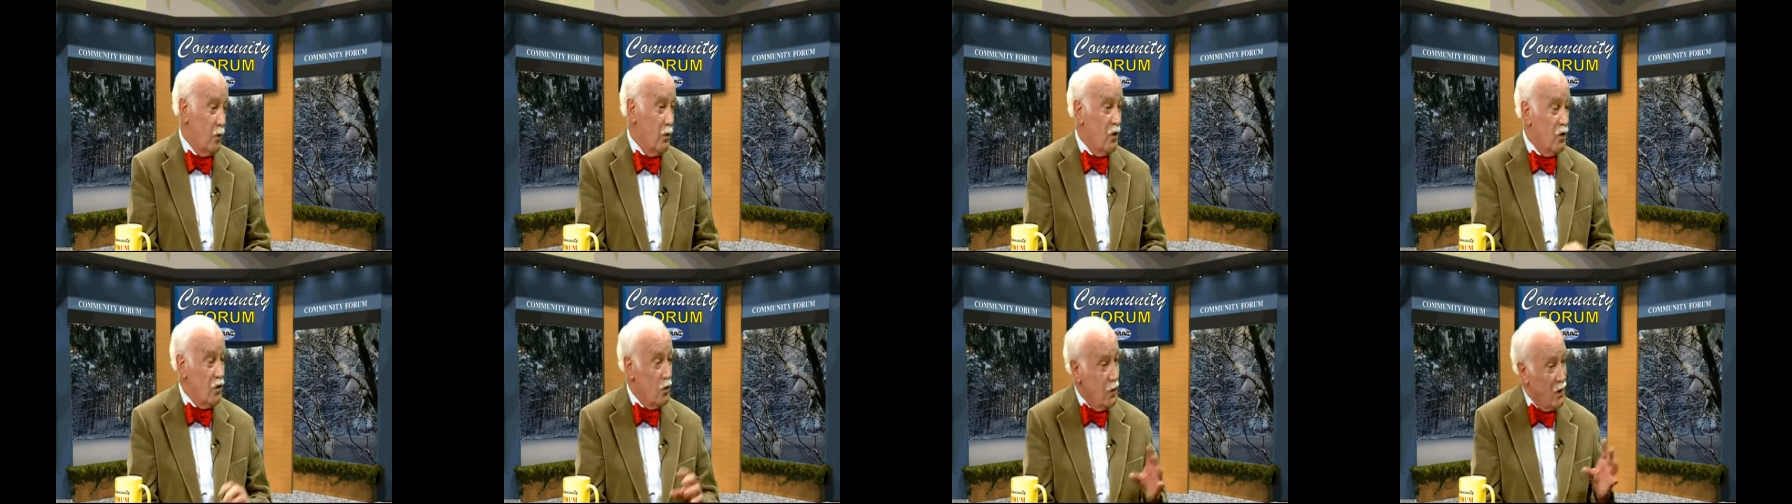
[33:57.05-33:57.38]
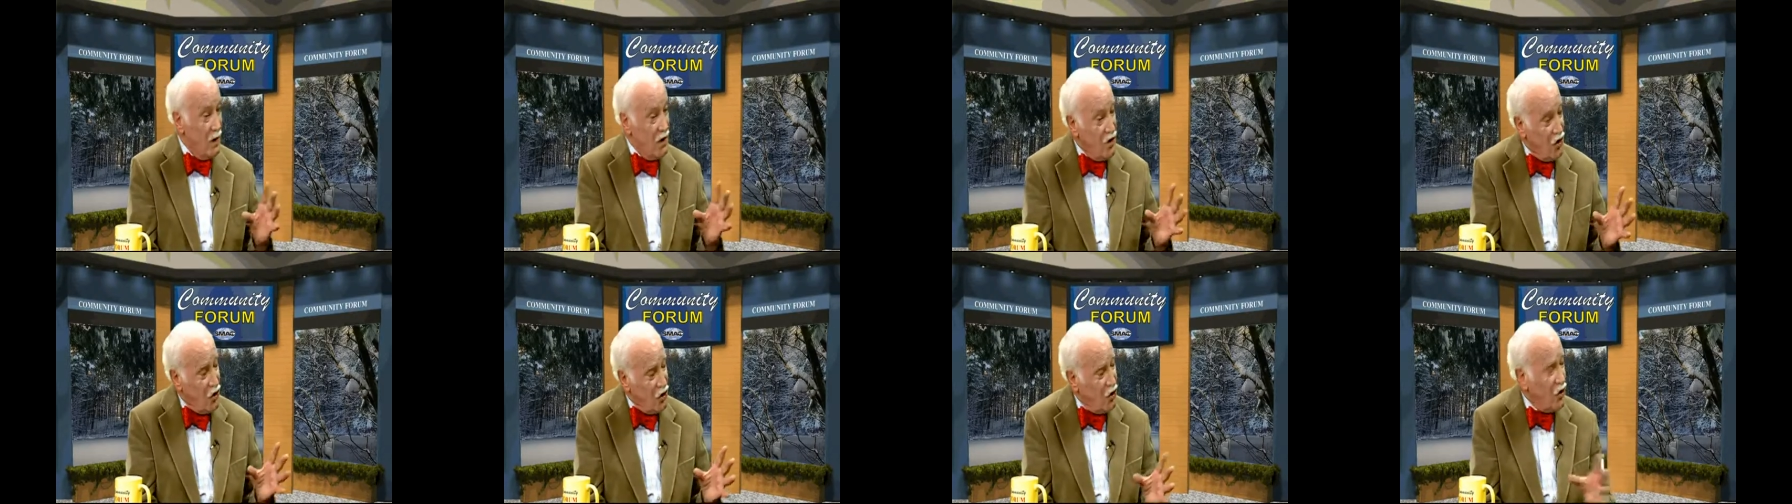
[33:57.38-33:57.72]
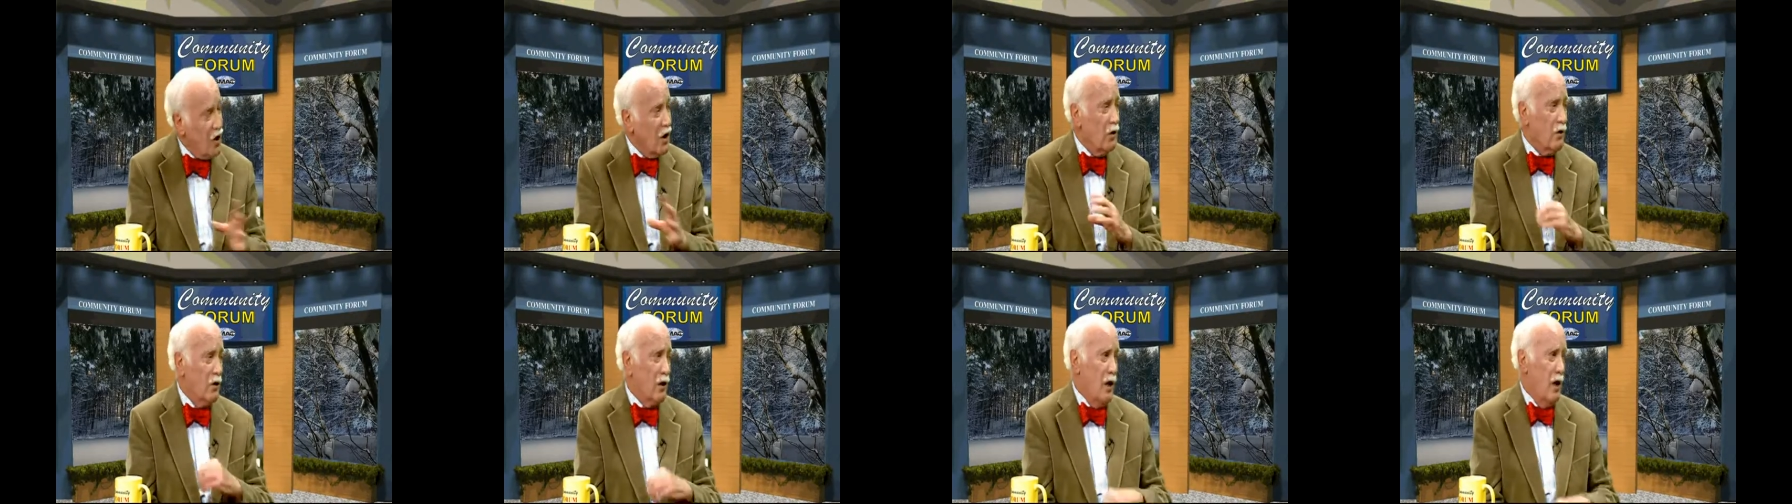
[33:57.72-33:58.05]
which we
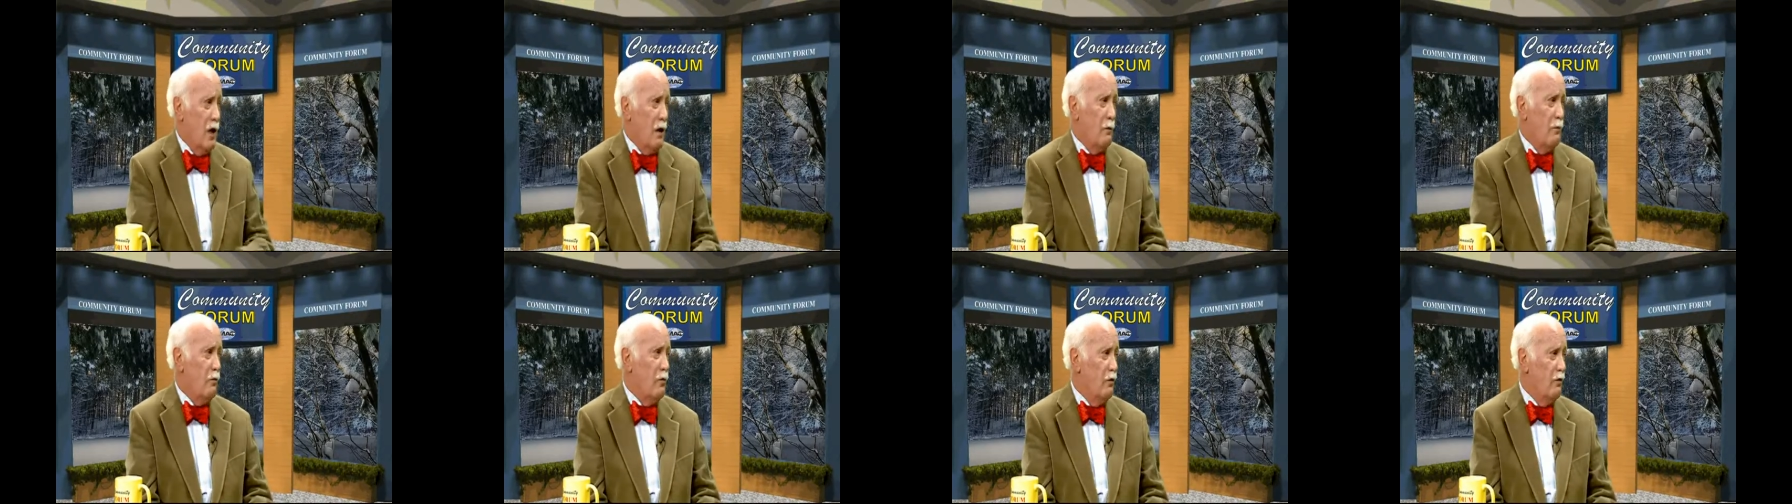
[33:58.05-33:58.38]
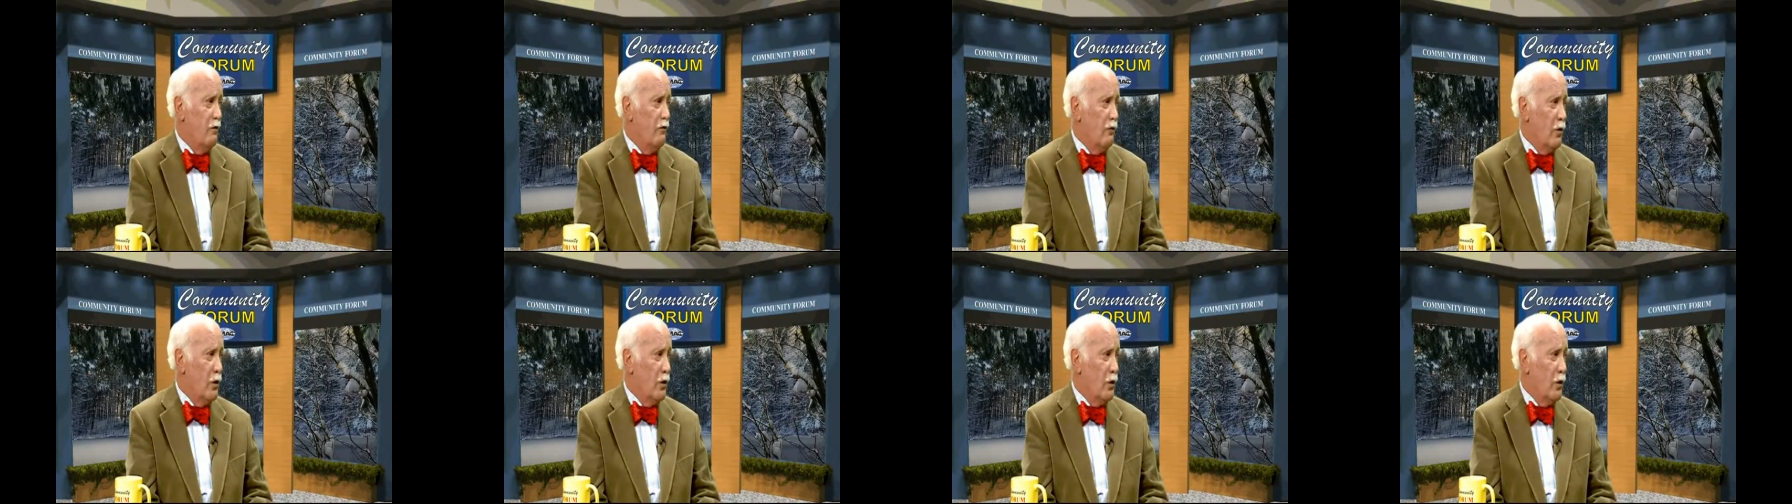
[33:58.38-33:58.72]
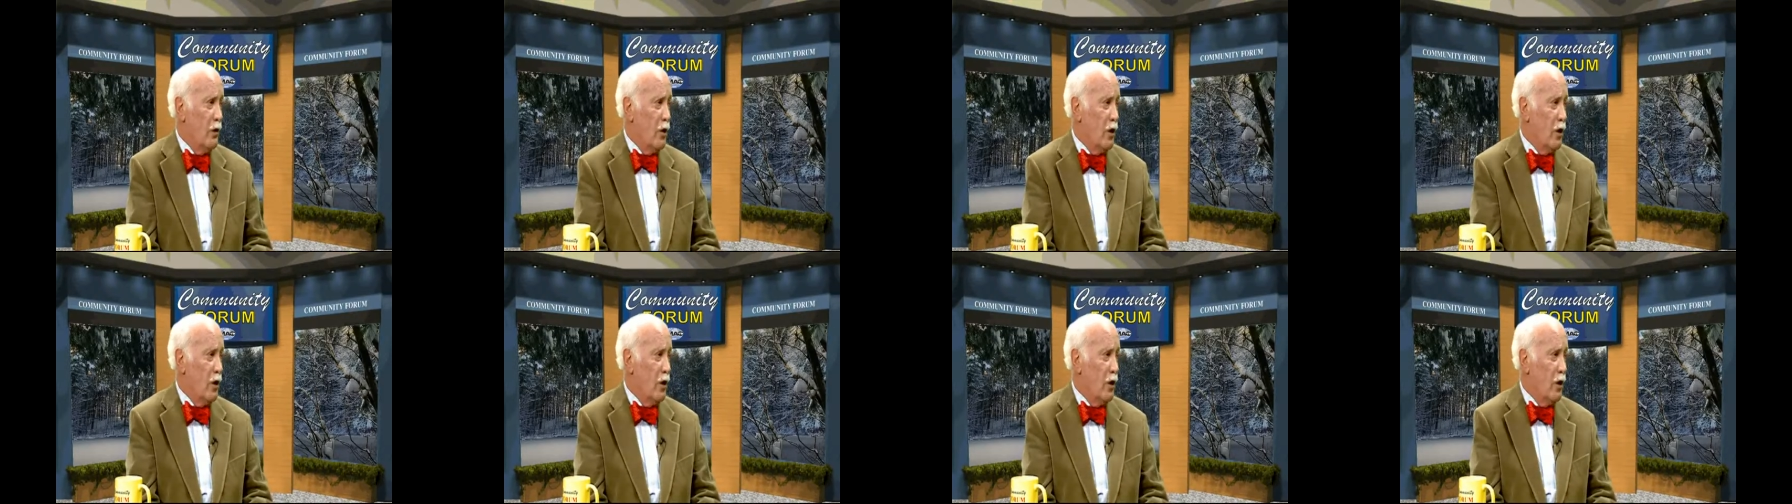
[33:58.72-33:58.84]
still move forward on.